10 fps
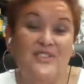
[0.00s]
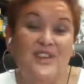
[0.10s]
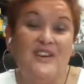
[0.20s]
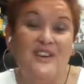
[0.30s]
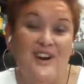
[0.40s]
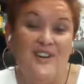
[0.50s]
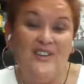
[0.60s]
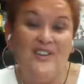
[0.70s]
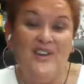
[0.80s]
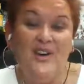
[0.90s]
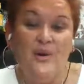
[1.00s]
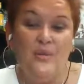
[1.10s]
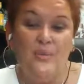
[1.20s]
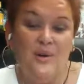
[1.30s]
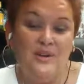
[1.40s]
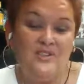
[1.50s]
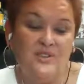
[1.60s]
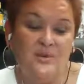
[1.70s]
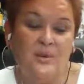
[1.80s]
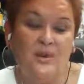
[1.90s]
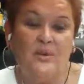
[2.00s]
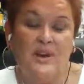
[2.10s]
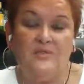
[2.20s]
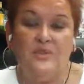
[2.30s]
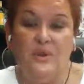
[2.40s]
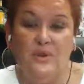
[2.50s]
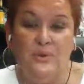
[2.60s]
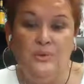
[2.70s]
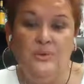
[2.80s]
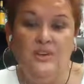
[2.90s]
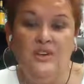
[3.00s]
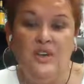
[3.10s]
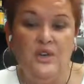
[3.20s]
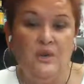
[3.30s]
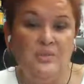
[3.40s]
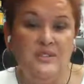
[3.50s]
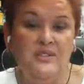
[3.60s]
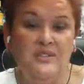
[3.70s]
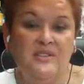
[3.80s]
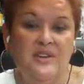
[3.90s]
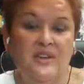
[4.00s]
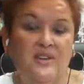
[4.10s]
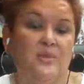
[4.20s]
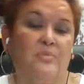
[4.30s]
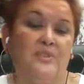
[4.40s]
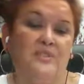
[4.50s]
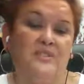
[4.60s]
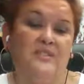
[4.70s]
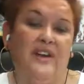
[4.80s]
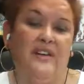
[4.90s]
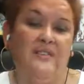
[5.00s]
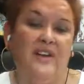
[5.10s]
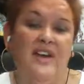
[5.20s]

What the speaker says: figure out what's going to work right for you in your business and in your personal life.